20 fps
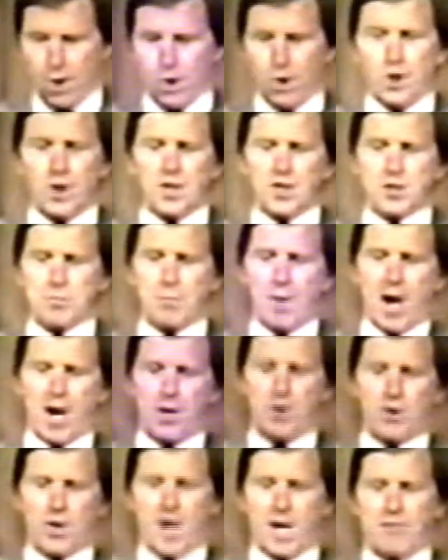Ernest
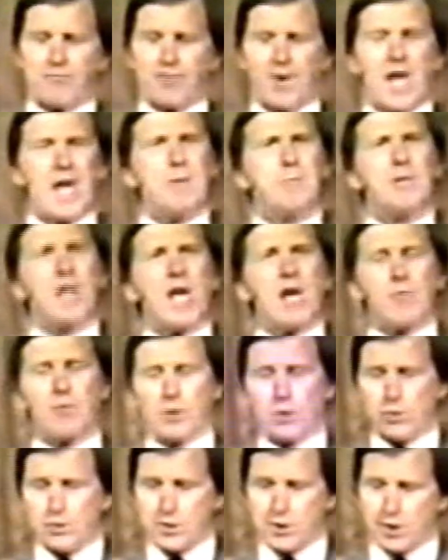Mayr, a famed
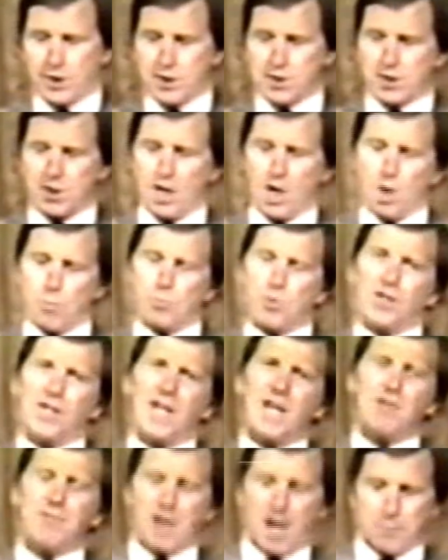evolutionist,
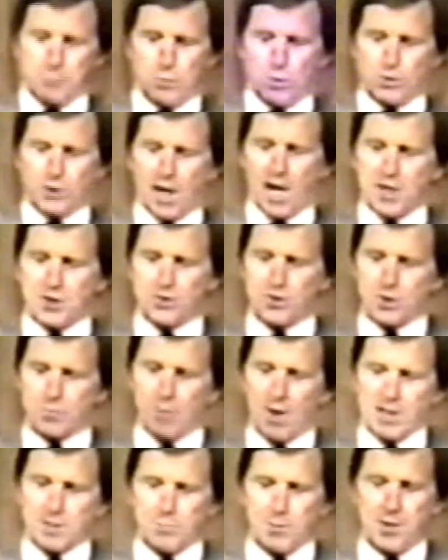believed that mutations
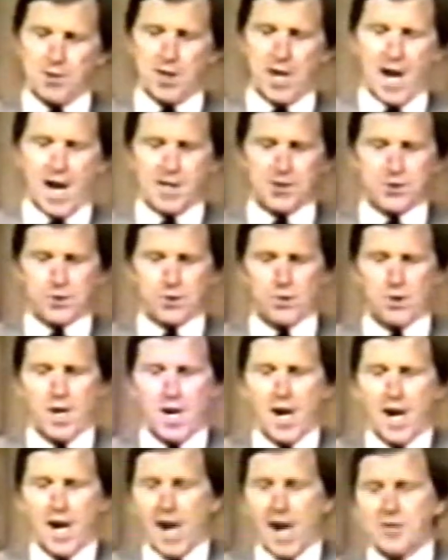must be the answer
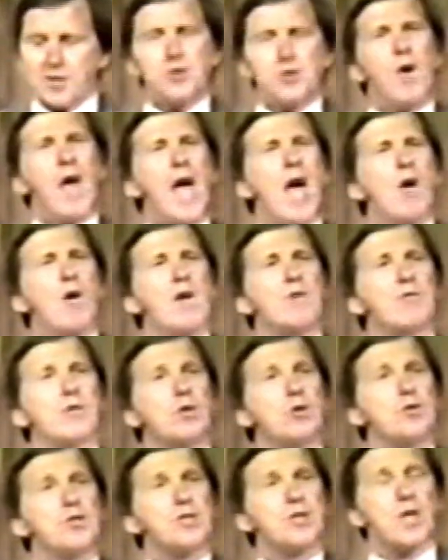as to how
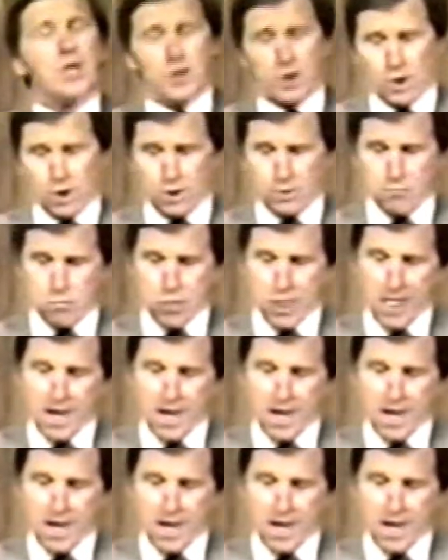evolution occurred.